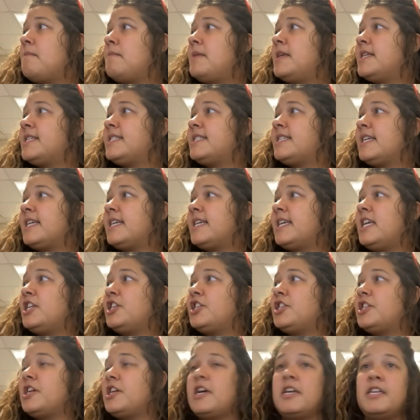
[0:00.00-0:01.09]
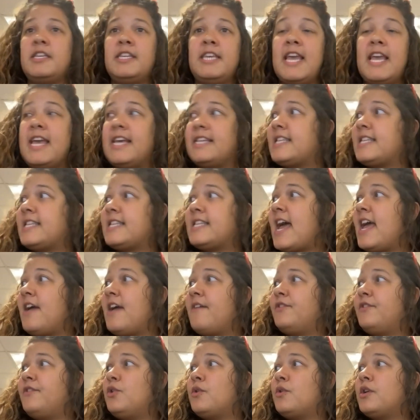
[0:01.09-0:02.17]
Miss Takesha, yes, I
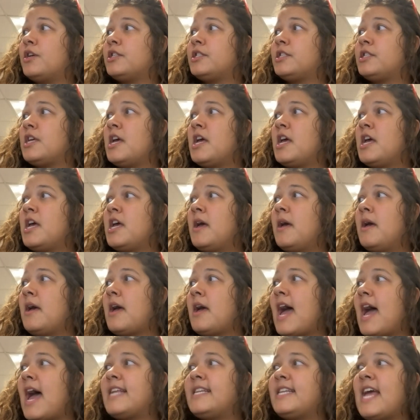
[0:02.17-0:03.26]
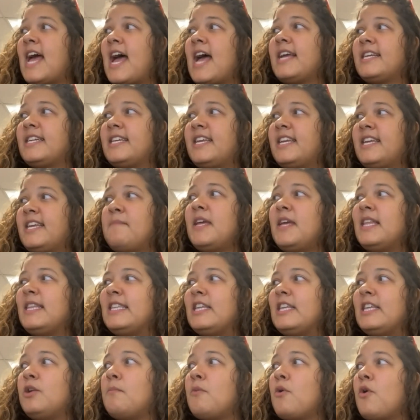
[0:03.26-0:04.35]
have yours. I give me
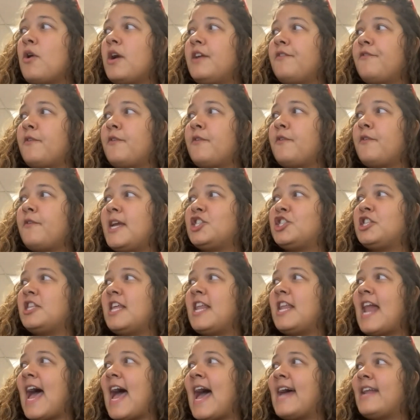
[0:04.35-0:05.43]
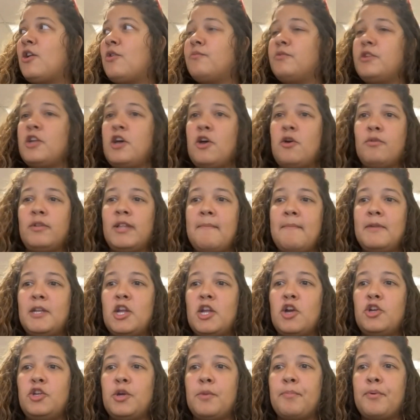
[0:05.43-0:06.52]
a little more information than I don't know. Let me
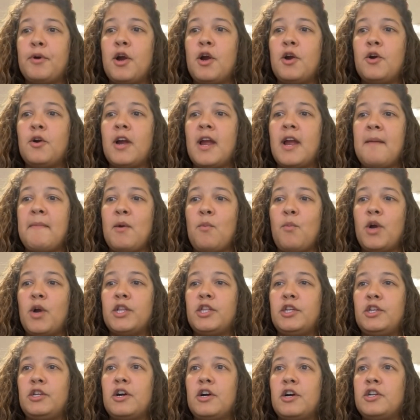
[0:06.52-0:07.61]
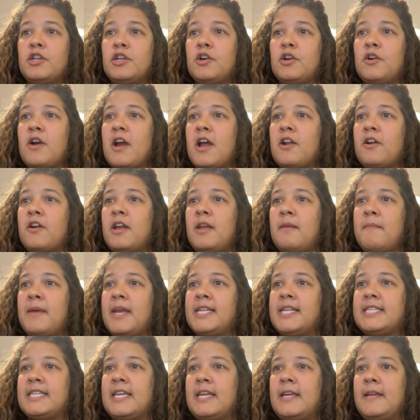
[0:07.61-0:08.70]
know your program and whether you're undergrad or
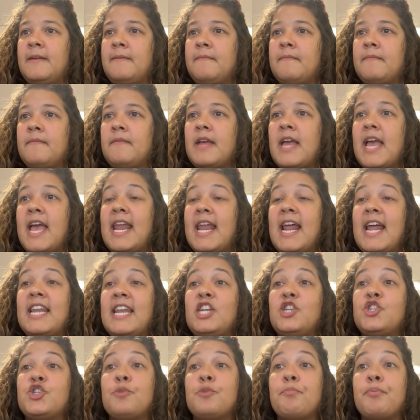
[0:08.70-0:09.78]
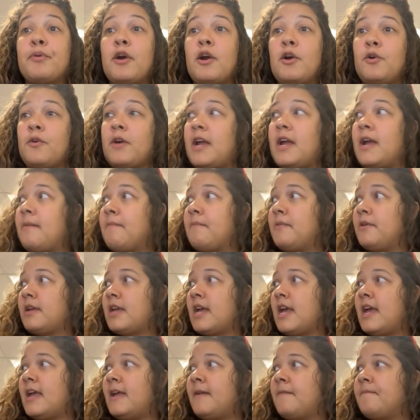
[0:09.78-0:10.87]
MAT. And I need your program,
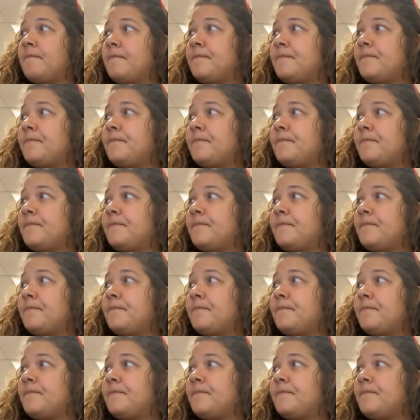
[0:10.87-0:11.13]
okay?